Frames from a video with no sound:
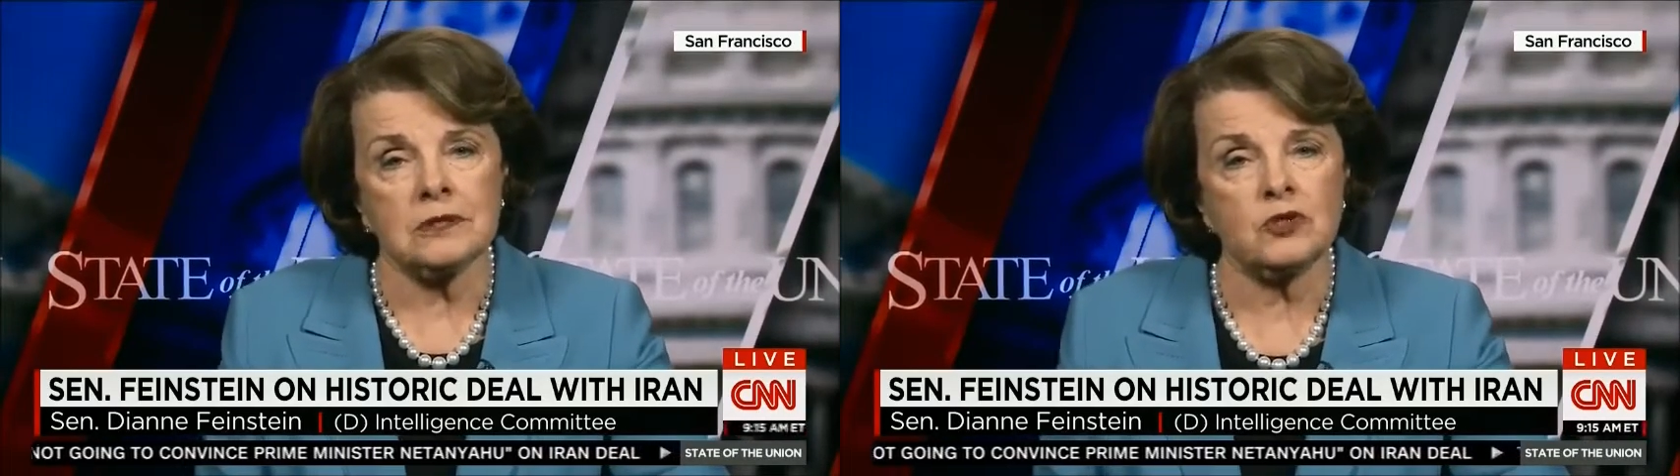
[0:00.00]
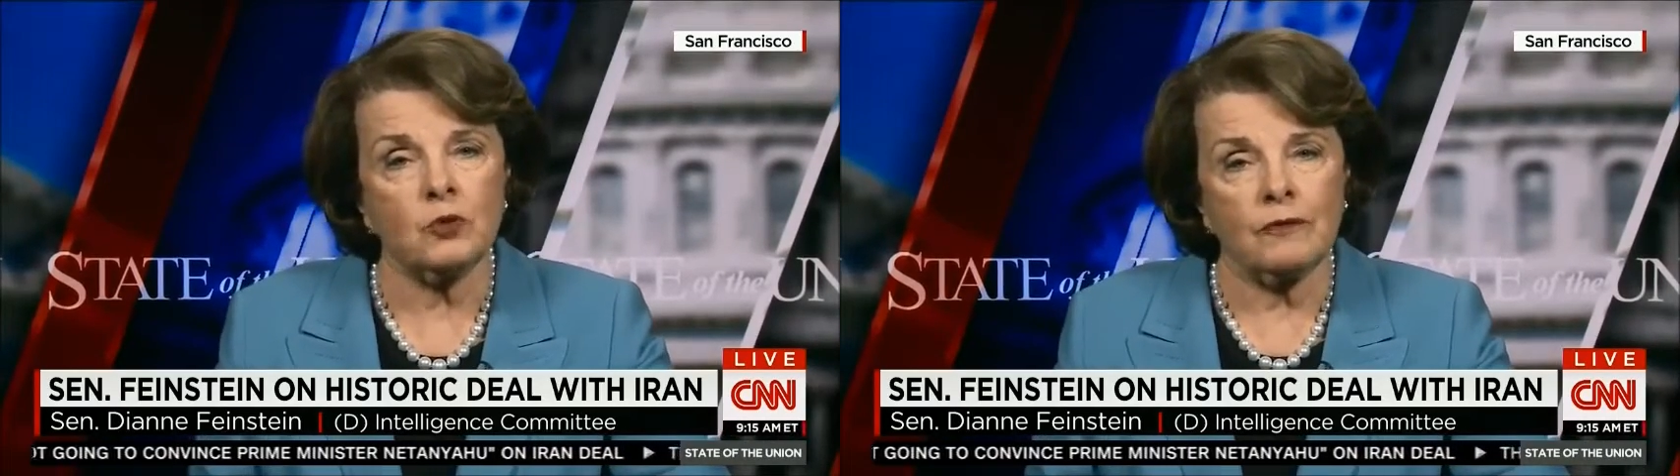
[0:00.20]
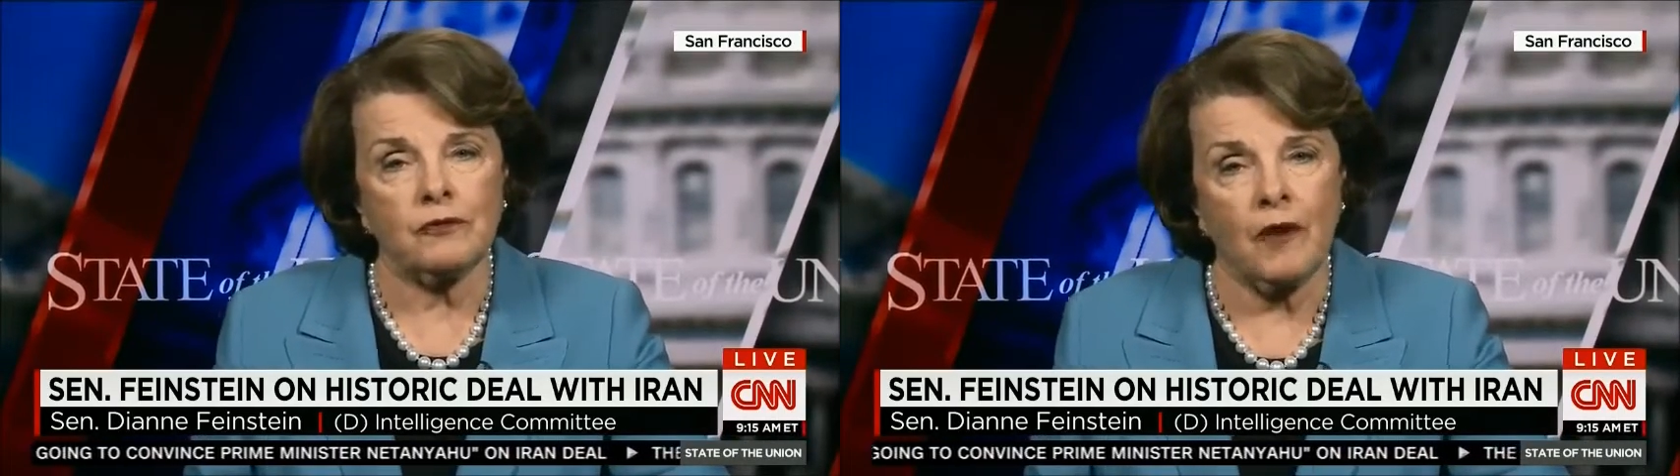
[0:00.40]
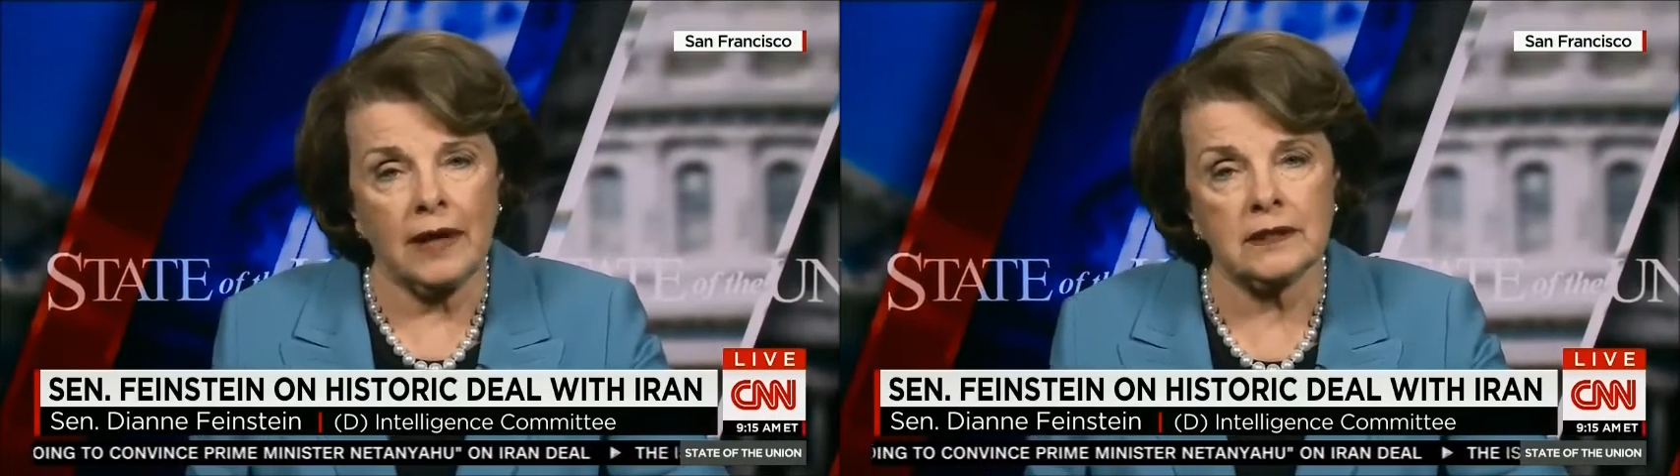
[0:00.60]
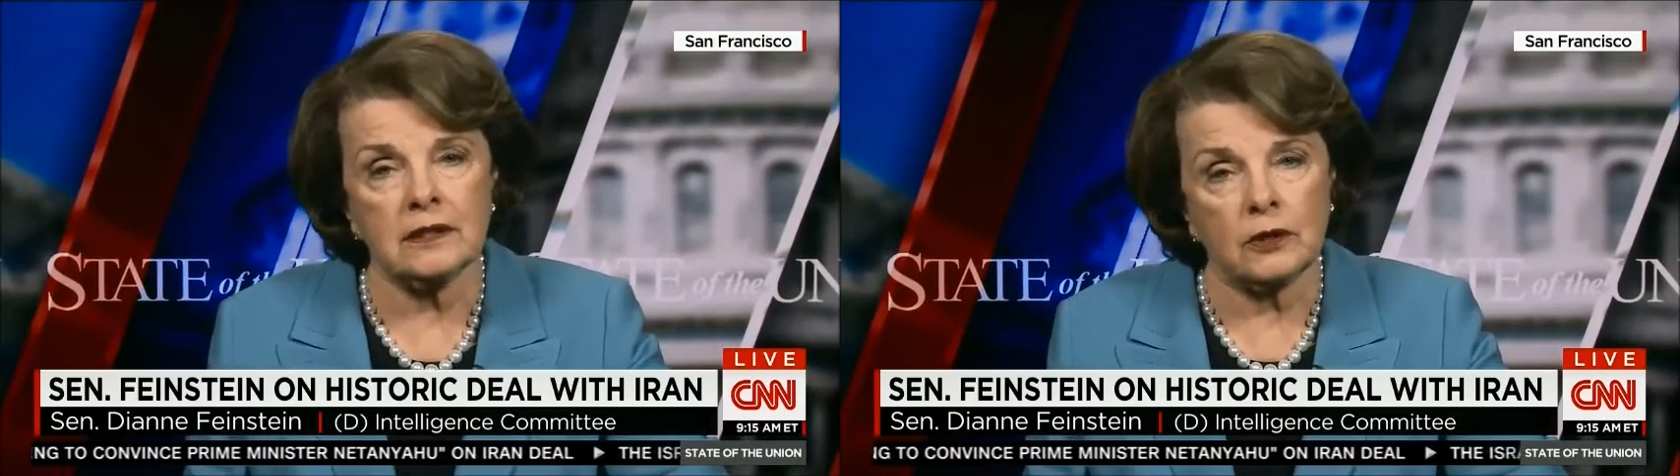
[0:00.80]
into a
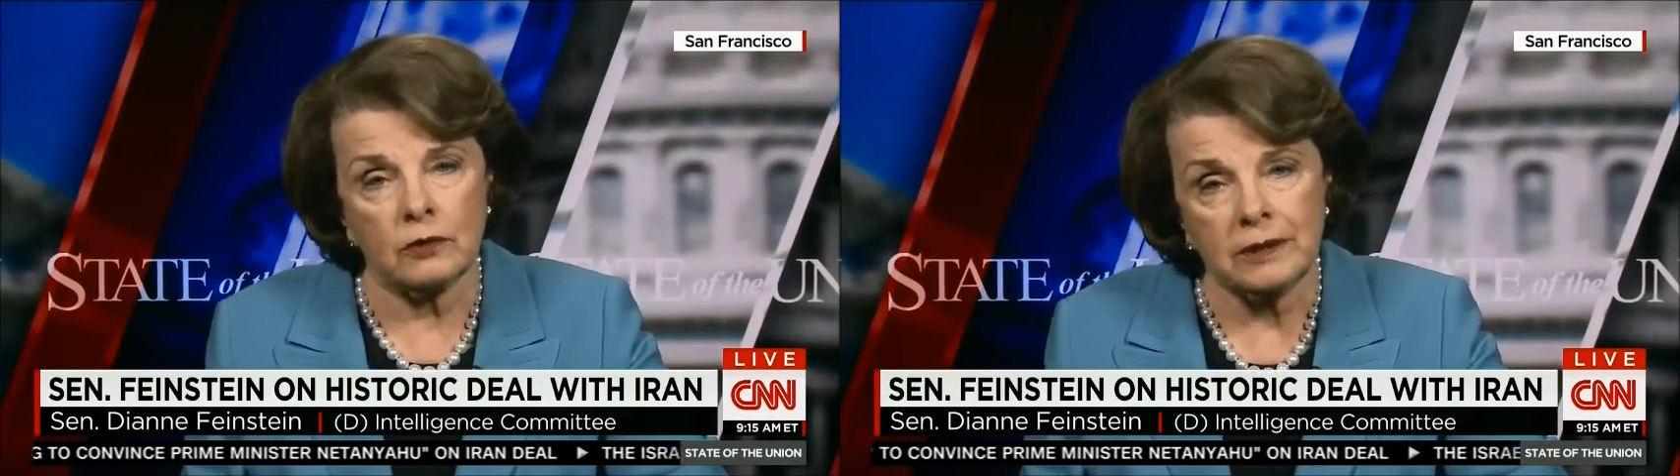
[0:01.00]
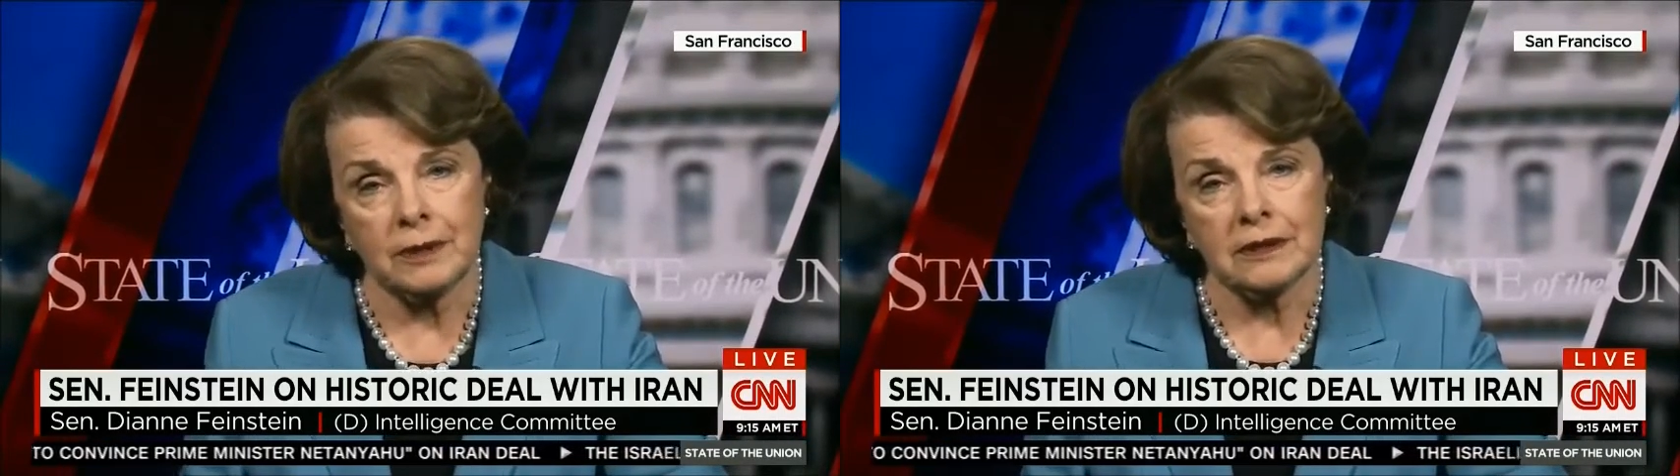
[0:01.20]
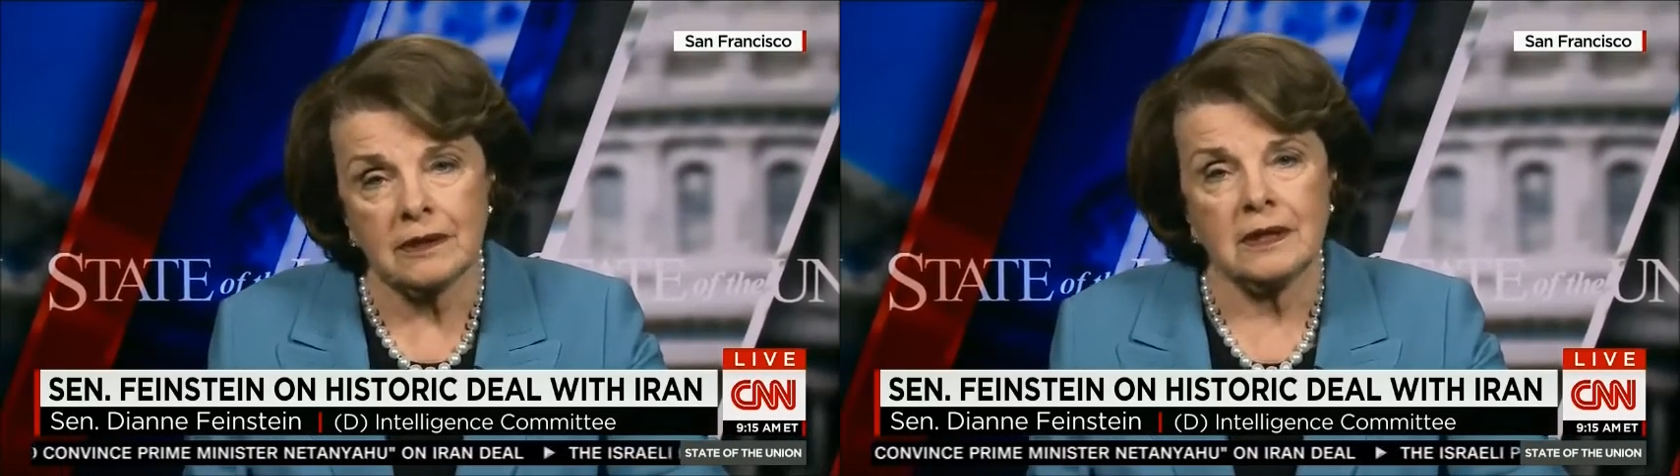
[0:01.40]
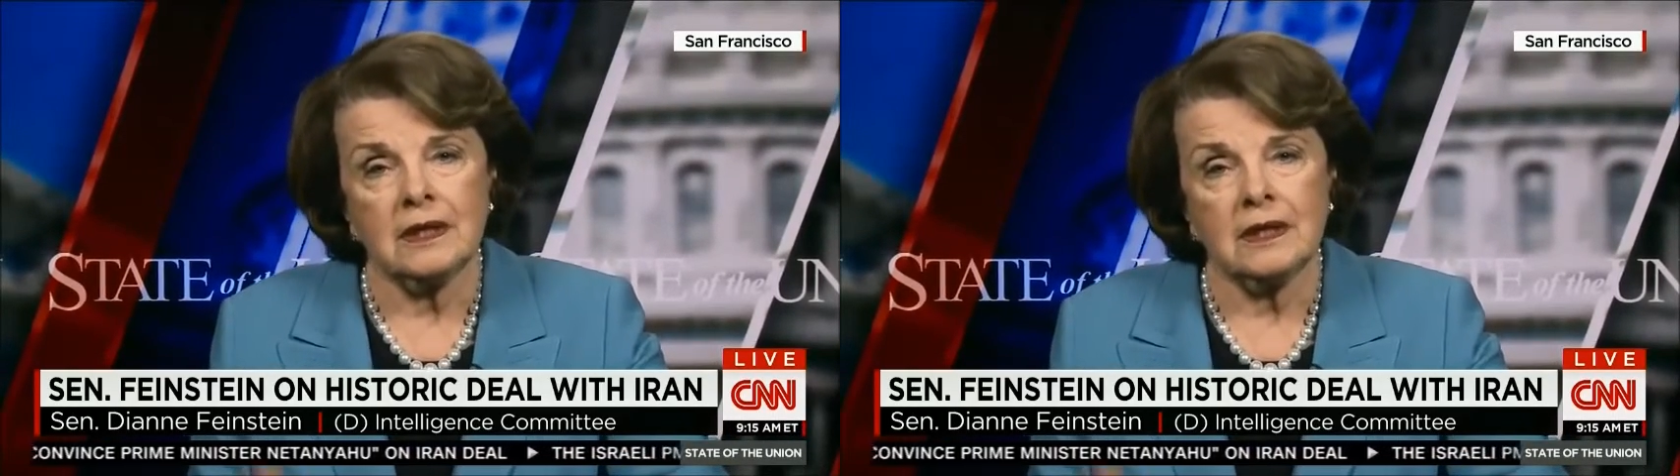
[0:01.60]
final agreement.